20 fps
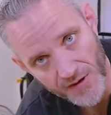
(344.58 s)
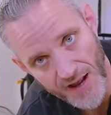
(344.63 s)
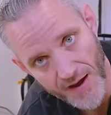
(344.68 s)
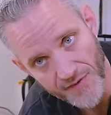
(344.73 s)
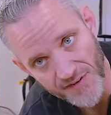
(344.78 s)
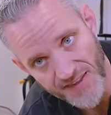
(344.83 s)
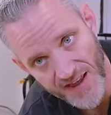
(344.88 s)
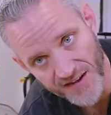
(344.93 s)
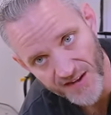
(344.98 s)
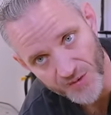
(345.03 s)
and
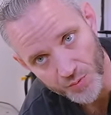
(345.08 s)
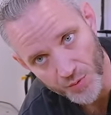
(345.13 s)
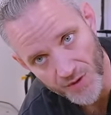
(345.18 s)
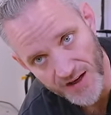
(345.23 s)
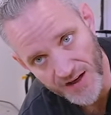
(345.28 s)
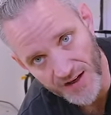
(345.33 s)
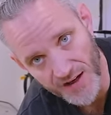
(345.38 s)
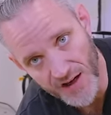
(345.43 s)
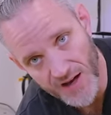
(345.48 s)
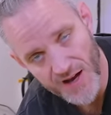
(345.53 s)
having that
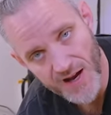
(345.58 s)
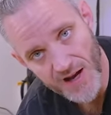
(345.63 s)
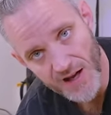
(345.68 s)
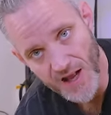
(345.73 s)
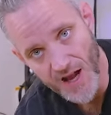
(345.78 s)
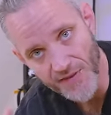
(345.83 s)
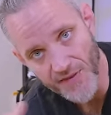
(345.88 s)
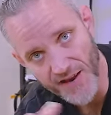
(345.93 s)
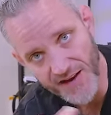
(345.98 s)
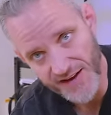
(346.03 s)
spring,
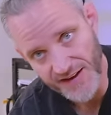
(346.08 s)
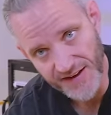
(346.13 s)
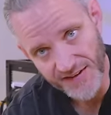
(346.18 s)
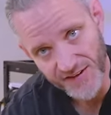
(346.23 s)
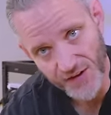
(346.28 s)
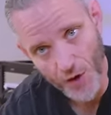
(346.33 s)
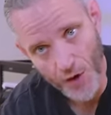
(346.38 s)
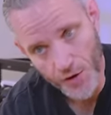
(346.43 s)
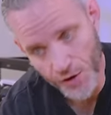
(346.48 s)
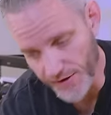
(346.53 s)
and then it gets
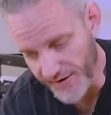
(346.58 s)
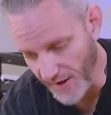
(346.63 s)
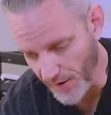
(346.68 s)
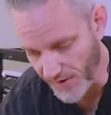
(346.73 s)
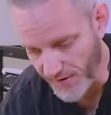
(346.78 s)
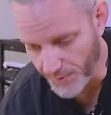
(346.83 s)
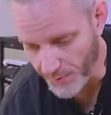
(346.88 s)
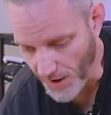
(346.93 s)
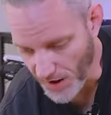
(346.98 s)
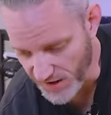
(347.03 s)
harder down
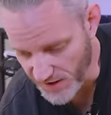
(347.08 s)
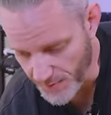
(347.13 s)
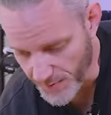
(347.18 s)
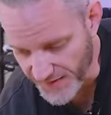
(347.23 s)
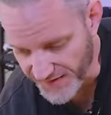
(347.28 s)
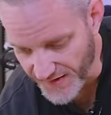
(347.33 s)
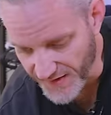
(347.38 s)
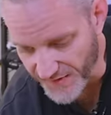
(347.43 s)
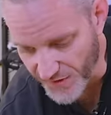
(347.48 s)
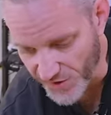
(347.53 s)
at the bottom.
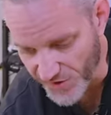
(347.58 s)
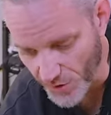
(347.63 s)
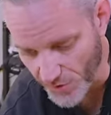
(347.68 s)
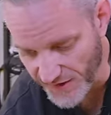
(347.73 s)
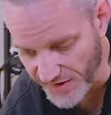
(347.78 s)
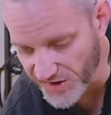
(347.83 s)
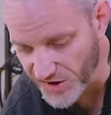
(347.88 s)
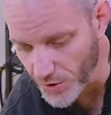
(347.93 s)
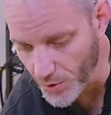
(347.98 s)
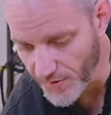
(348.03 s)
And since there's
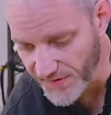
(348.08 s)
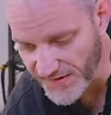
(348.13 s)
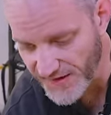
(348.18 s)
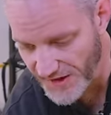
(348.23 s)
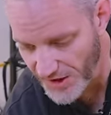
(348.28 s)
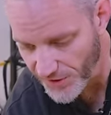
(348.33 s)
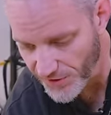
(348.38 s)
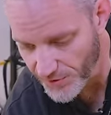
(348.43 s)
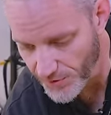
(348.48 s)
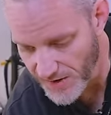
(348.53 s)
only two
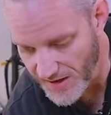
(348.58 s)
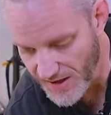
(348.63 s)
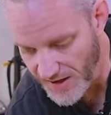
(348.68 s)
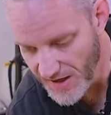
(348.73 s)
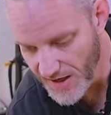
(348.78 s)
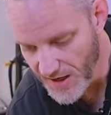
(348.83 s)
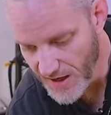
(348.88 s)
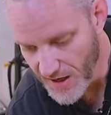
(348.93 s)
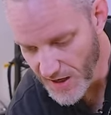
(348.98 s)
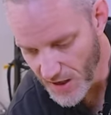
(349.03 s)
instead of three,
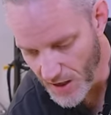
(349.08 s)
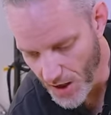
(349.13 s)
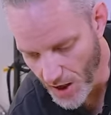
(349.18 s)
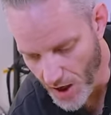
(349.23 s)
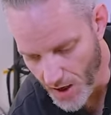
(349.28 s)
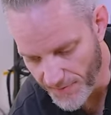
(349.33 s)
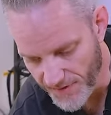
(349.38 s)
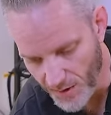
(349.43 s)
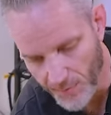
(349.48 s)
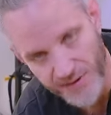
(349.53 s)

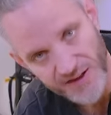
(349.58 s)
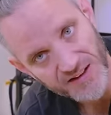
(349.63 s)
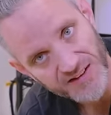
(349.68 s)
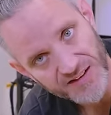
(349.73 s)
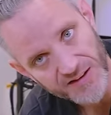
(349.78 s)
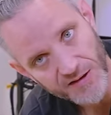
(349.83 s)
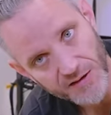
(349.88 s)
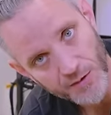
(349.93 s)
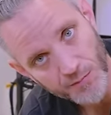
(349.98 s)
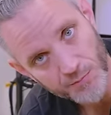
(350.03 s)
um, there'll be a
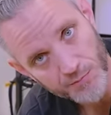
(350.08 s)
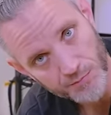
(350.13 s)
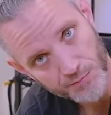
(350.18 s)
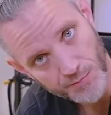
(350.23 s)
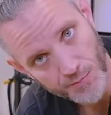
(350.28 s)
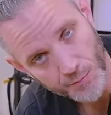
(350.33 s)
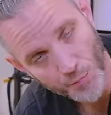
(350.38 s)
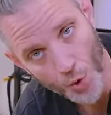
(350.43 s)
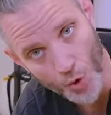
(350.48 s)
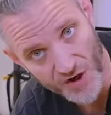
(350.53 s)
little
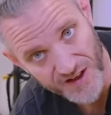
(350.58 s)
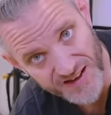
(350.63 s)
more